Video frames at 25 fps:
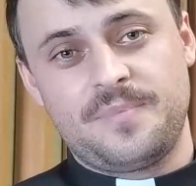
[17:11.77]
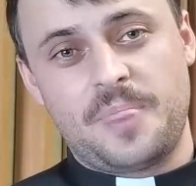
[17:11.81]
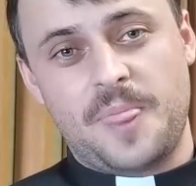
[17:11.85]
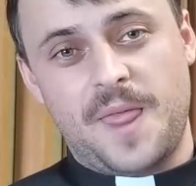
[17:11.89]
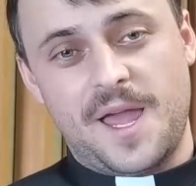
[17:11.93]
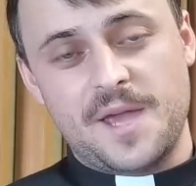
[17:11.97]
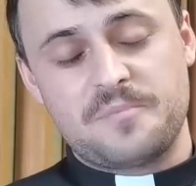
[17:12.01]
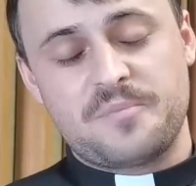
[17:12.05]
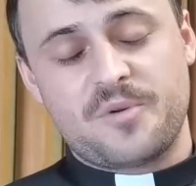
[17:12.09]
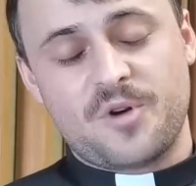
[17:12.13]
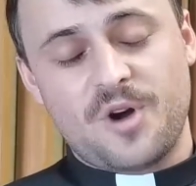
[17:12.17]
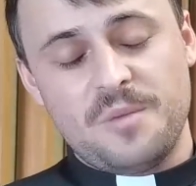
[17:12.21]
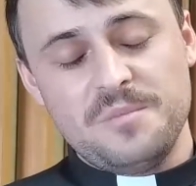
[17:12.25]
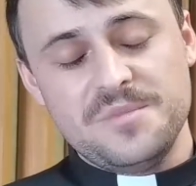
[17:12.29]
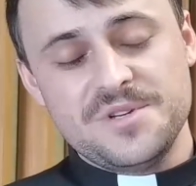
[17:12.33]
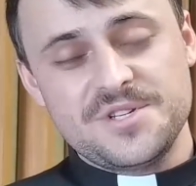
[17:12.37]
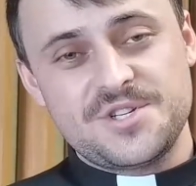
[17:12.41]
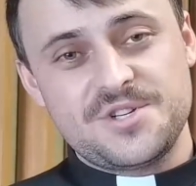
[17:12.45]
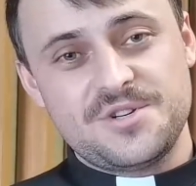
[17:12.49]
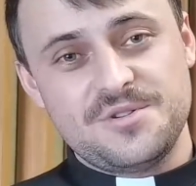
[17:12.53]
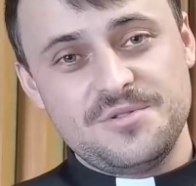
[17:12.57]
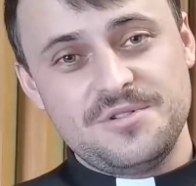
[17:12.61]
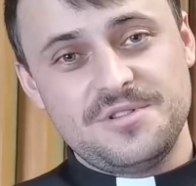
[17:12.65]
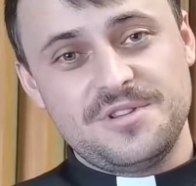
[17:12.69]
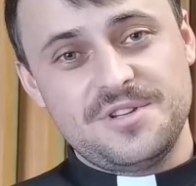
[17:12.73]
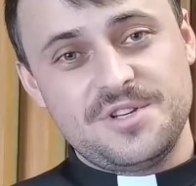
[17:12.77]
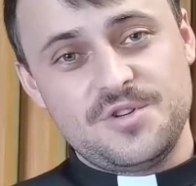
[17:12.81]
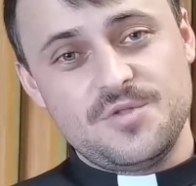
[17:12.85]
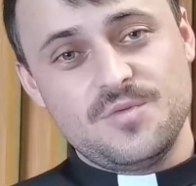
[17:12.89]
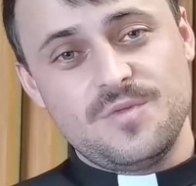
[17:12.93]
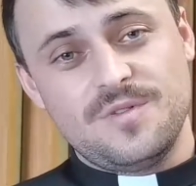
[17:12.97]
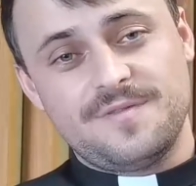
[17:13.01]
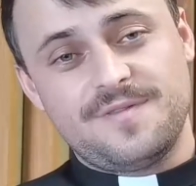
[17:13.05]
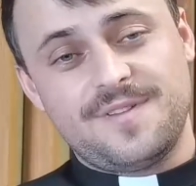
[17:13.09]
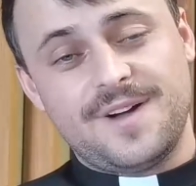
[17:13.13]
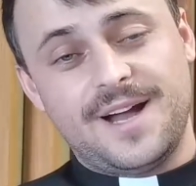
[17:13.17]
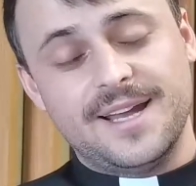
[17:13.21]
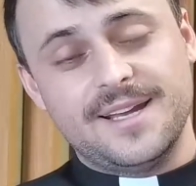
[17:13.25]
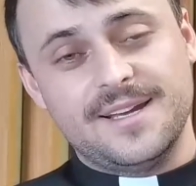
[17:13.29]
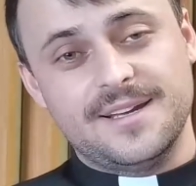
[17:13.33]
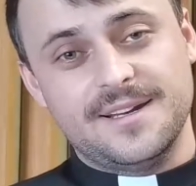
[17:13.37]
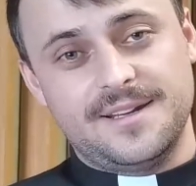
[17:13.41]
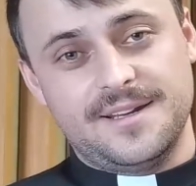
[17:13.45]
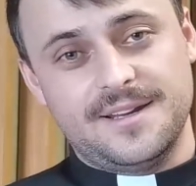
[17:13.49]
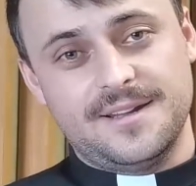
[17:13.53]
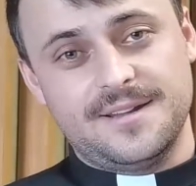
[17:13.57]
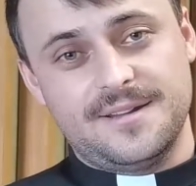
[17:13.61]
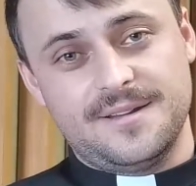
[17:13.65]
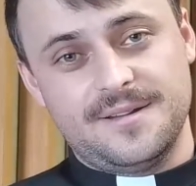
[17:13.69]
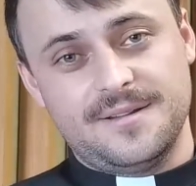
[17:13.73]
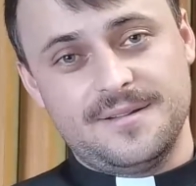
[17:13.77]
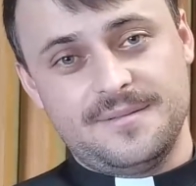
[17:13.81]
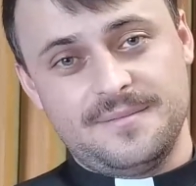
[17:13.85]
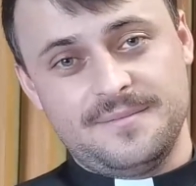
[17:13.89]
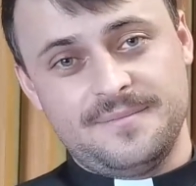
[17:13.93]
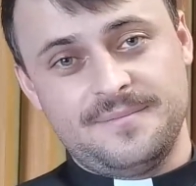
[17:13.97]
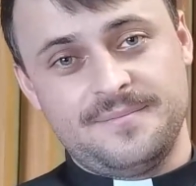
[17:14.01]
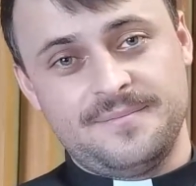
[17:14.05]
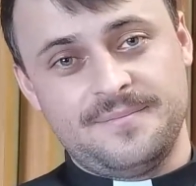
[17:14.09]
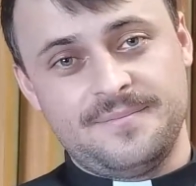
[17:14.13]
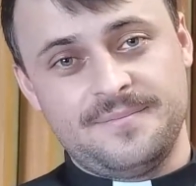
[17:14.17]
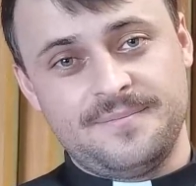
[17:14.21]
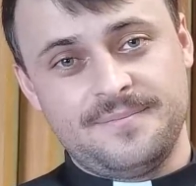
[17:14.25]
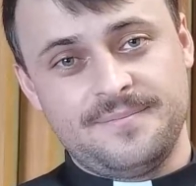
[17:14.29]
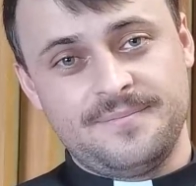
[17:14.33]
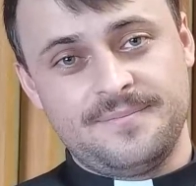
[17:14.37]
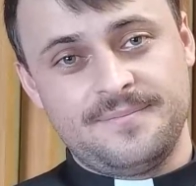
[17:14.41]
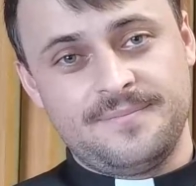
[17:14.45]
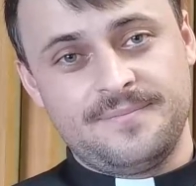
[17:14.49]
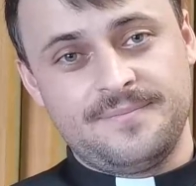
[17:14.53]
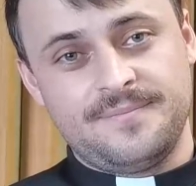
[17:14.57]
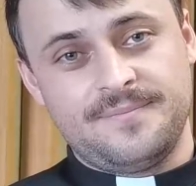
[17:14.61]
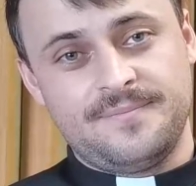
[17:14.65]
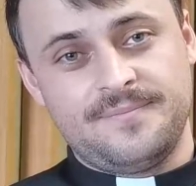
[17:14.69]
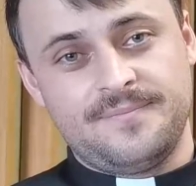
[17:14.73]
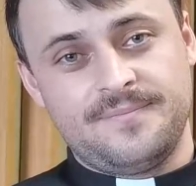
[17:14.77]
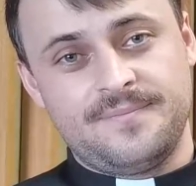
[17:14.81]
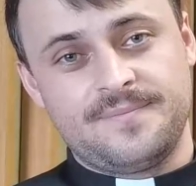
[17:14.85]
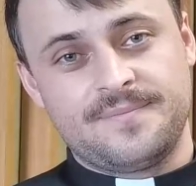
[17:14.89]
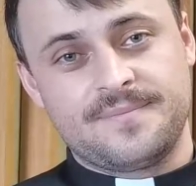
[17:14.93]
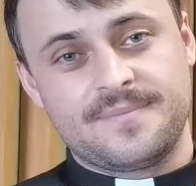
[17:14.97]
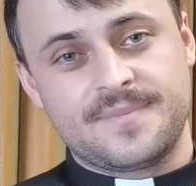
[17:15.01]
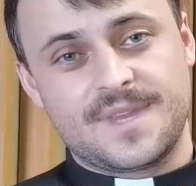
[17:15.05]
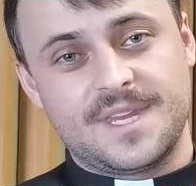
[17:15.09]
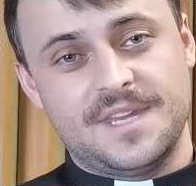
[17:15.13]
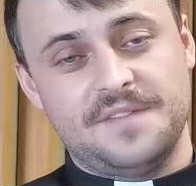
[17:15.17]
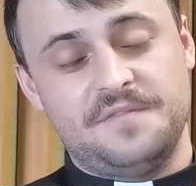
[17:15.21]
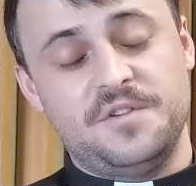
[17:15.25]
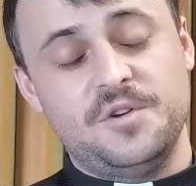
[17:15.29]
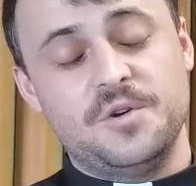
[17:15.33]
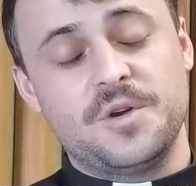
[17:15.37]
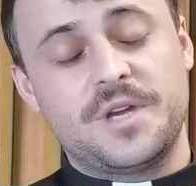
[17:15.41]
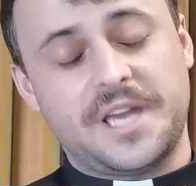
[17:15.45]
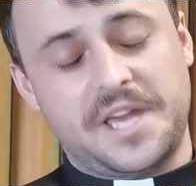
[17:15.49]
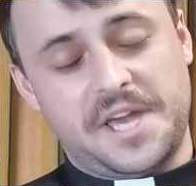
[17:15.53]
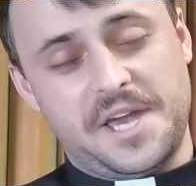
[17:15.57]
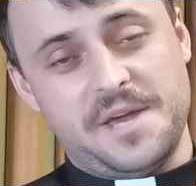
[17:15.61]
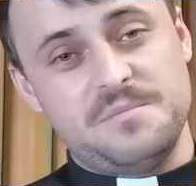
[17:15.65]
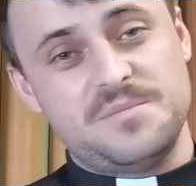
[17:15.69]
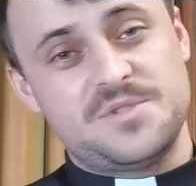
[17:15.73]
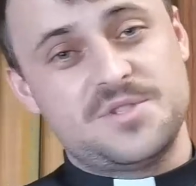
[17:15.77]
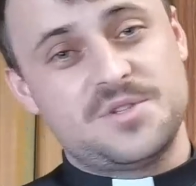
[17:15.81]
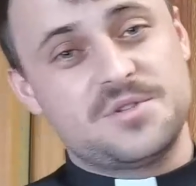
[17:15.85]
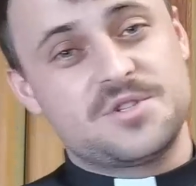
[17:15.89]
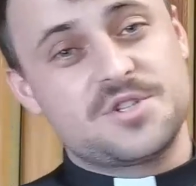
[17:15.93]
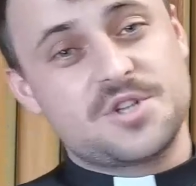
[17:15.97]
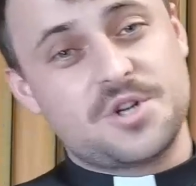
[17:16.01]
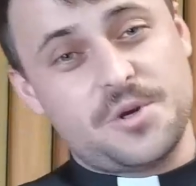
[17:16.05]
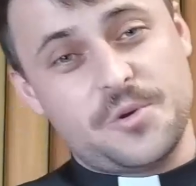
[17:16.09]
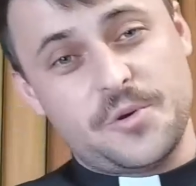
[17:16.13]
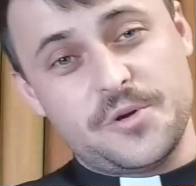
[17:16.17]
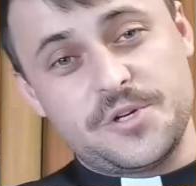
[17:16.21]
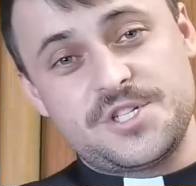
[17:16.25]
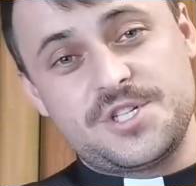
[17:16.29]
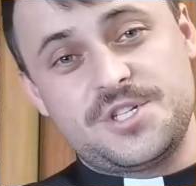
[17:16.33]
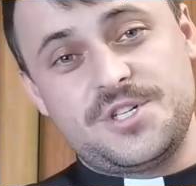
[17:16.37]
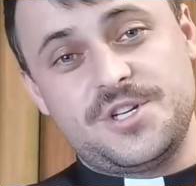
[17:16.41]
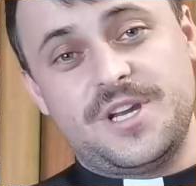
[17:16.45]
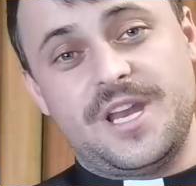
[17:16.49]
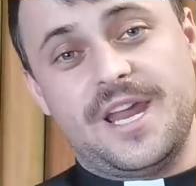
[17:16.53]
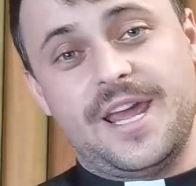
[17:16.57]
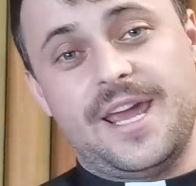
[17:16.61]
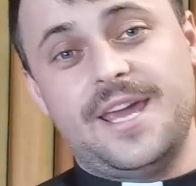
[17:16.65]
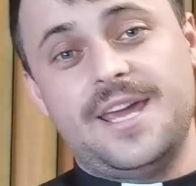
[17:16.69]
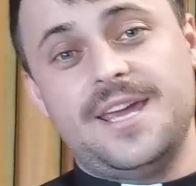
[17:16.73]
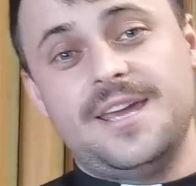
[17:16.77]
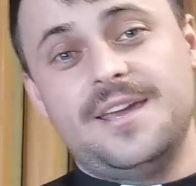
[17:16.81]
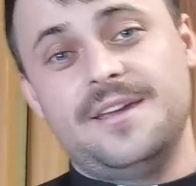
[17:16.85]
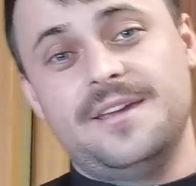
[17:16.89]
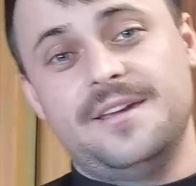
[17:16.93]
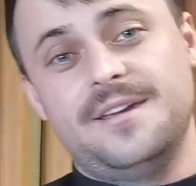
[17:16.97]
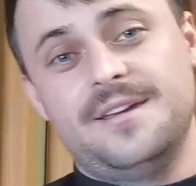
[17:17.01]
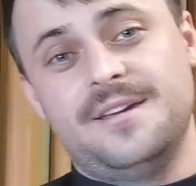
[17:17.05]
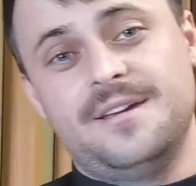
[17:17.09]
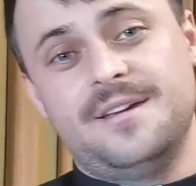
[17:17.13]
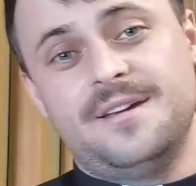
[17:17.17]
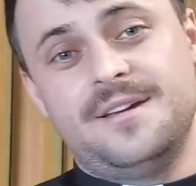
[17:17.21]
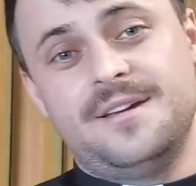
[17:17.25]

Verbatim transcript: I promise you that you will find it. If you came to church today